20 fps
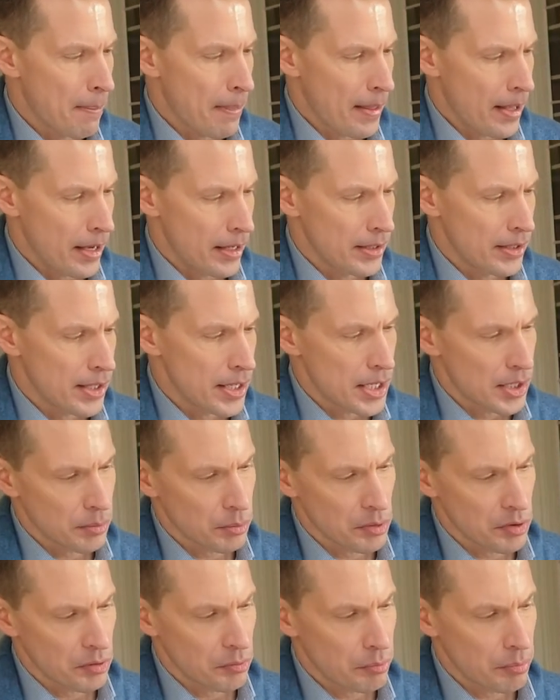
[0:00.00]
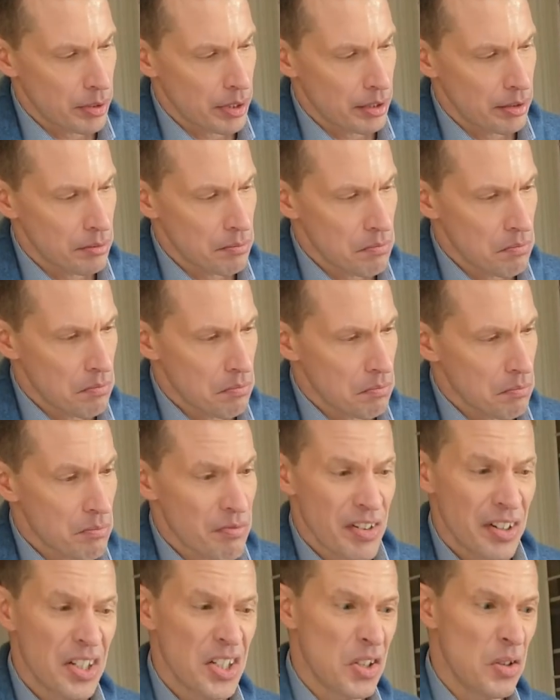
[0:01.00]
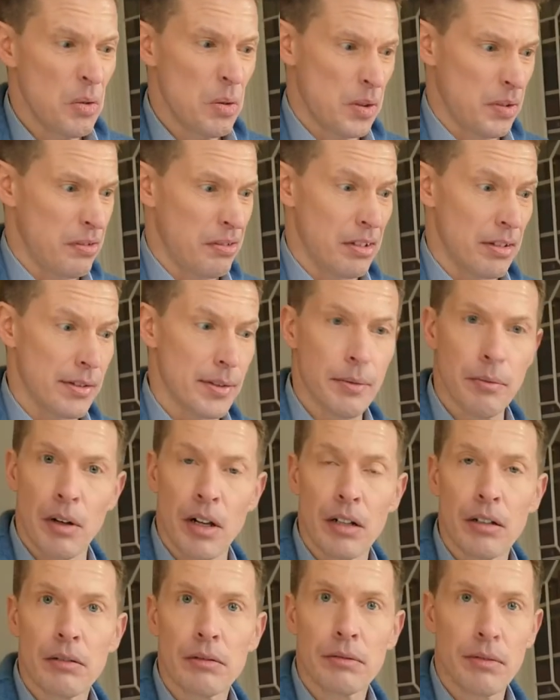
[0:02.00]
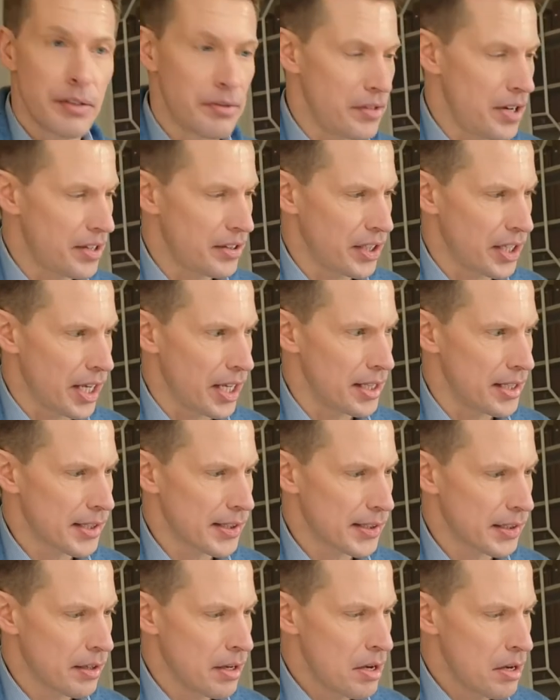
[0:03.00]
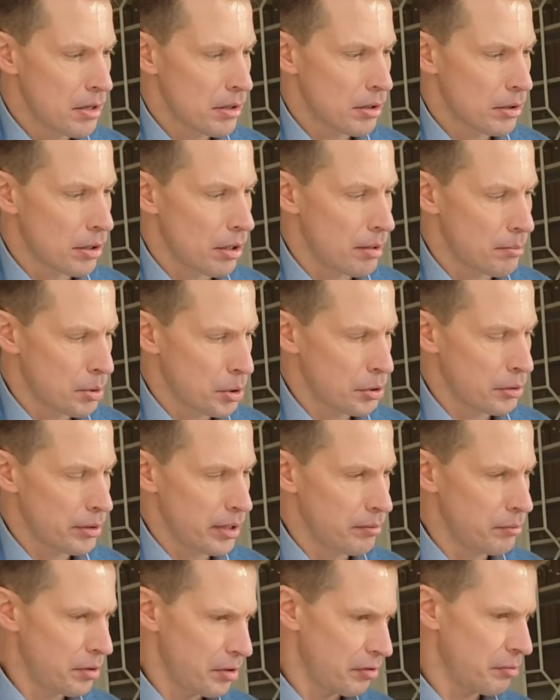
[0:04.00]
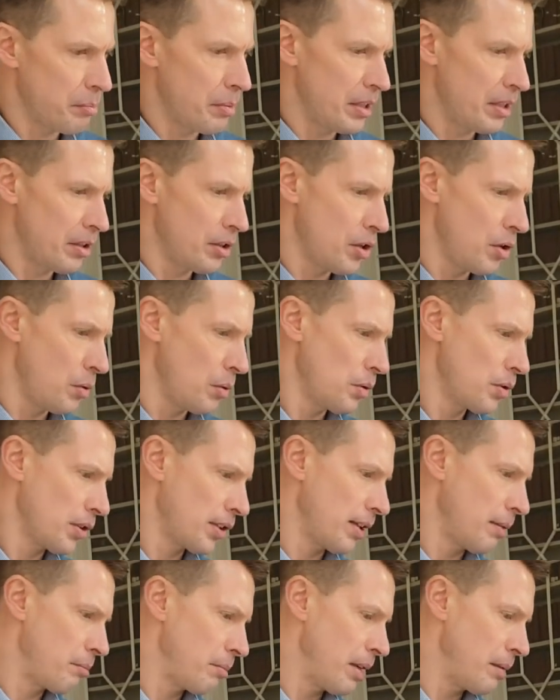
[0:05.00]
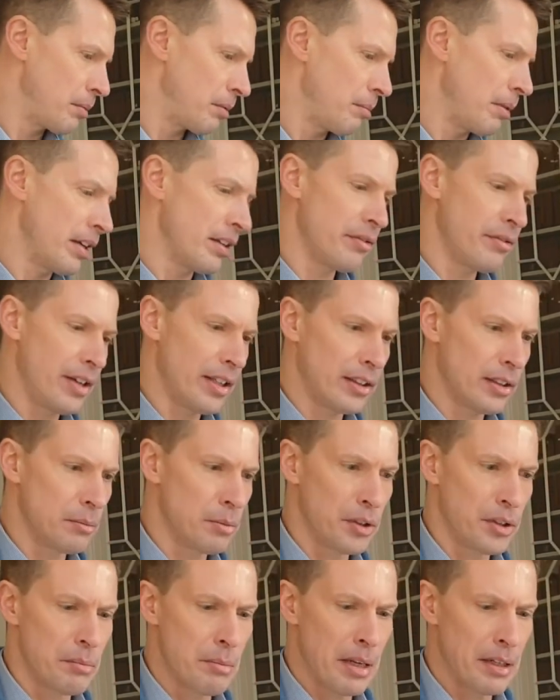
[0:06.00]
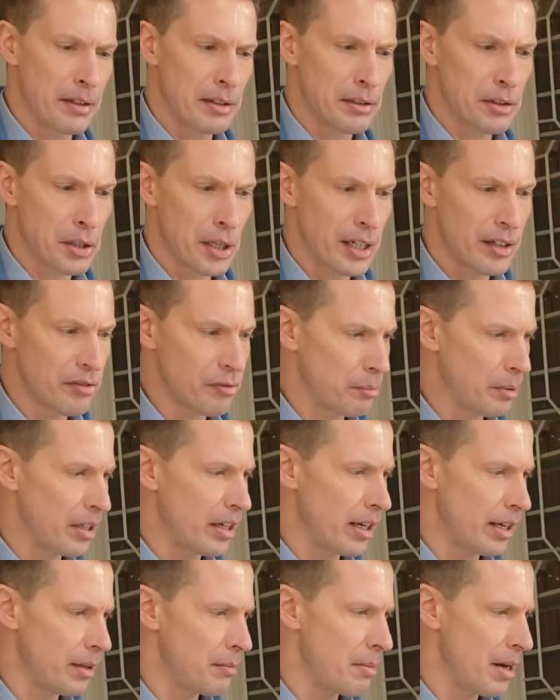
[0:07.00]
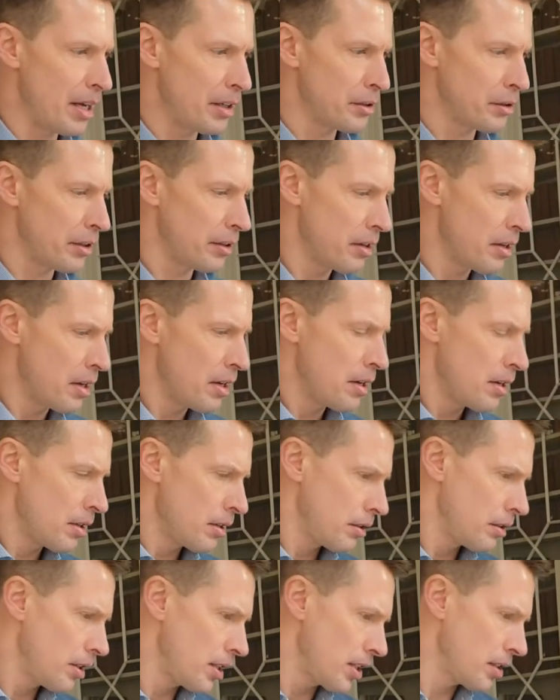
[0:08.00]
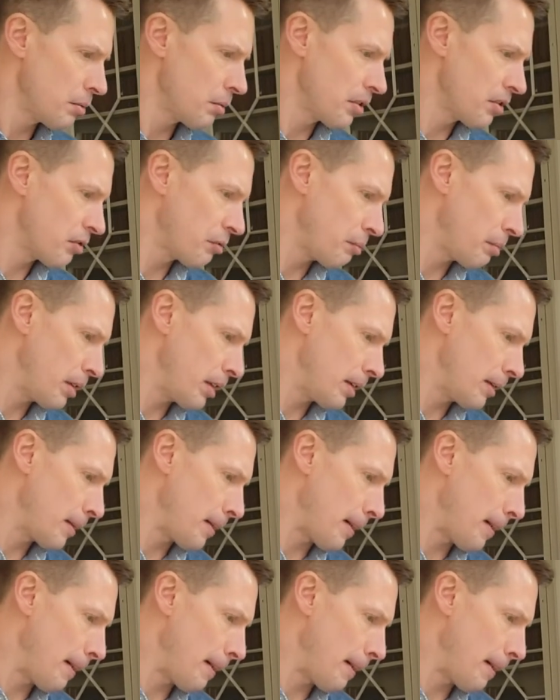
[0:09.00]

and these would have been quite useful as well, if nothing else. So I'm sure they would have been in use. Some people might have had them on the mantel shelf, but I imagine these would have been